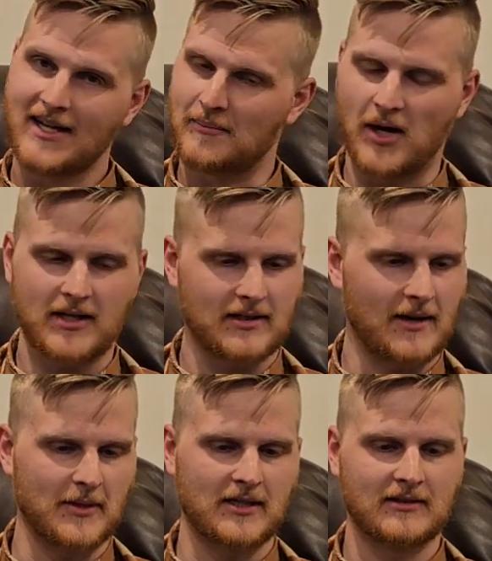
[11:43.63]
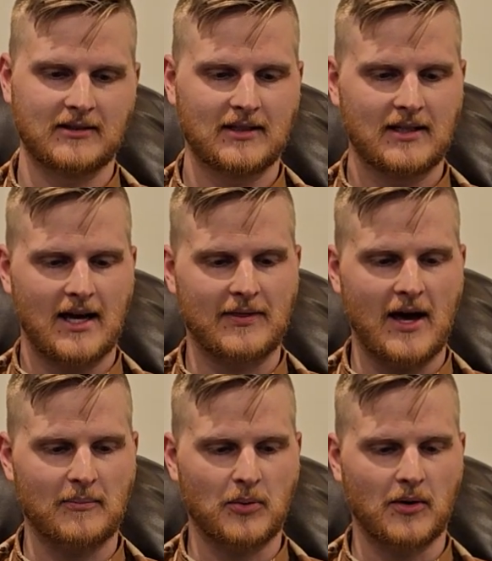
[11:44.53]
but I mean, at
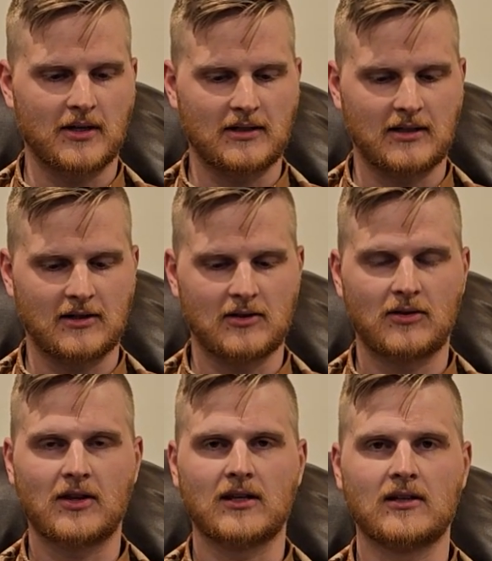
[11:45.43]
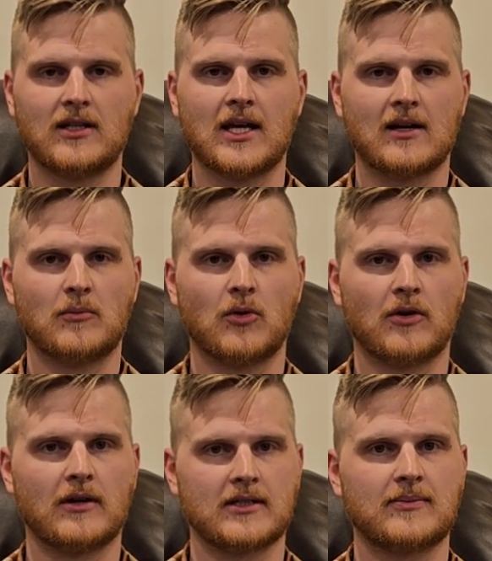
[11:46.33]
that point, you know, you'd think you'd get a
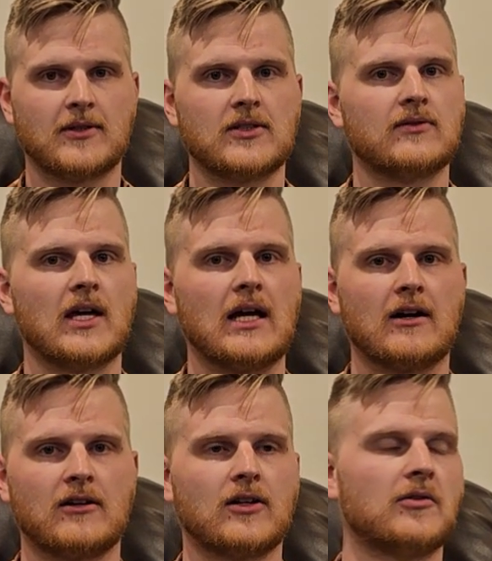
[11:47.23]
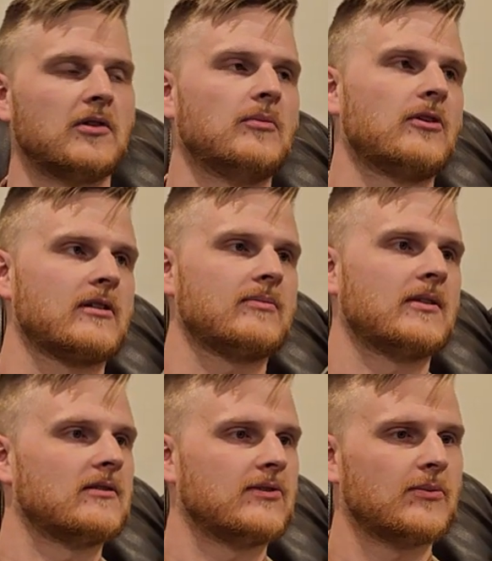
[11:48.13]
more expensive AR to go with the more
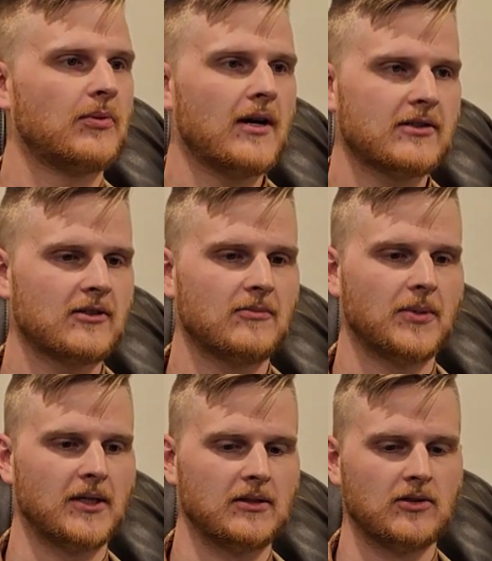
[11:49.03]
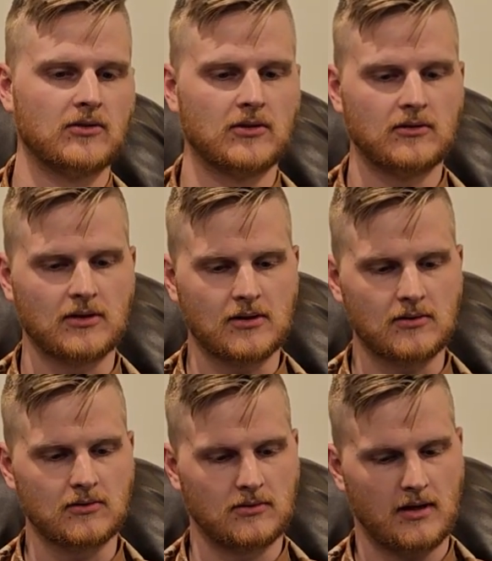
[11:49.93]
expensive suppressor, but you do
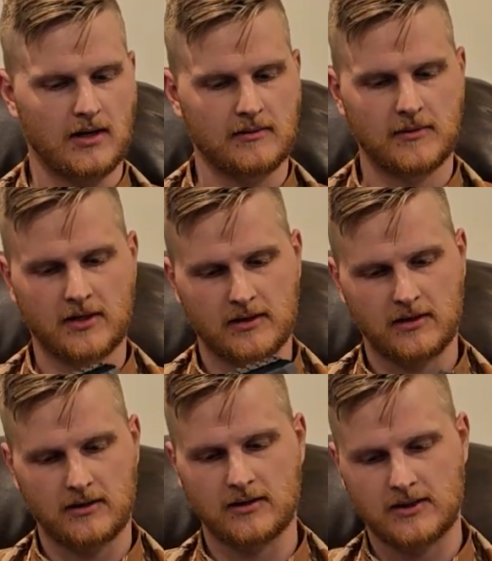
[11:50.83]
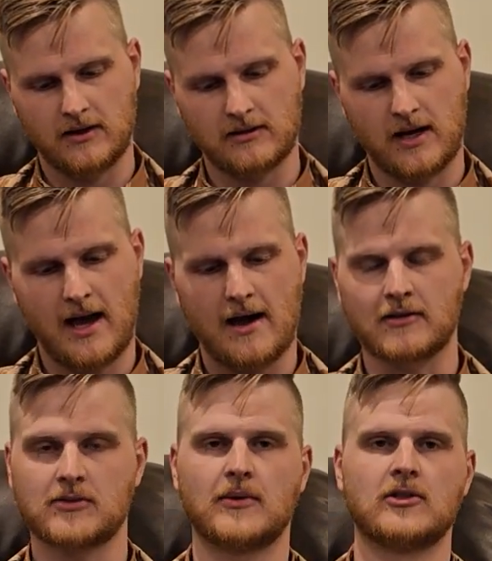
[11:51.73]
you. I'm not here to tell you how to
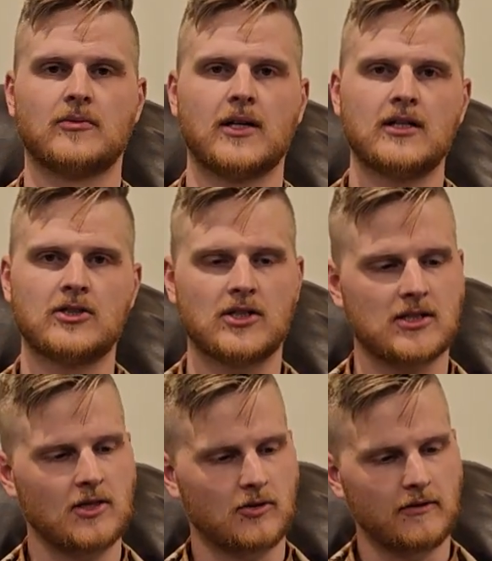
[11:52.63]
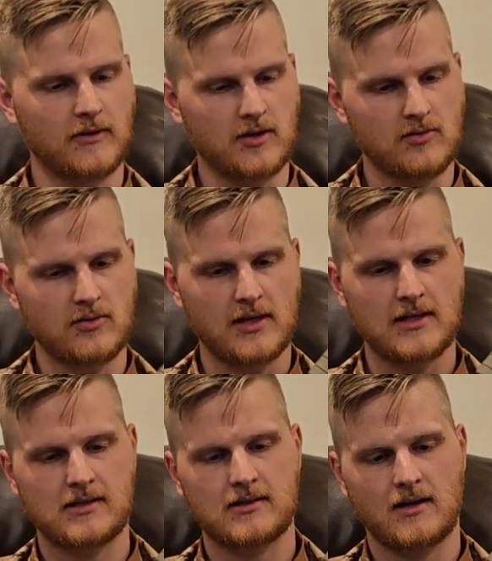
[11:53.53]
spend your money, just to review
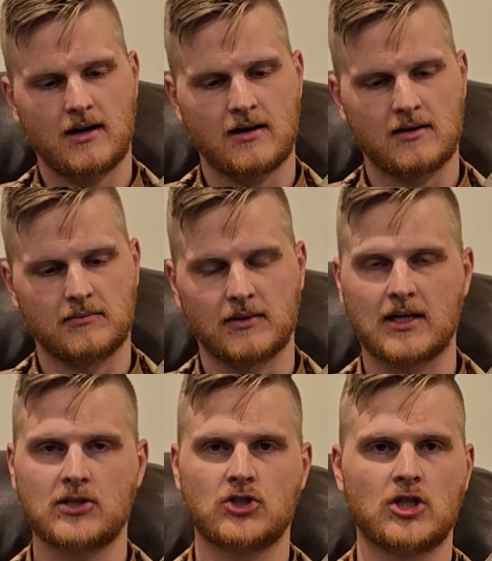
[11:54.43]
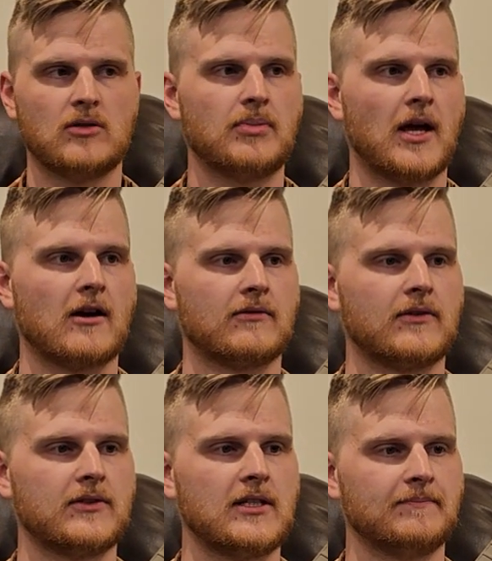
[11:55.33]
this nice cheap
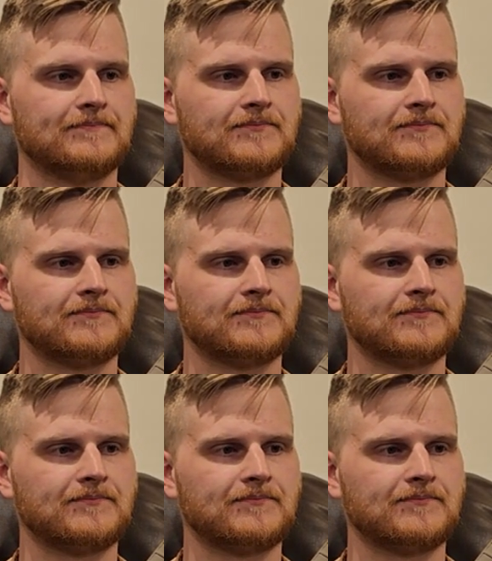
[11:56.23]
AR-15.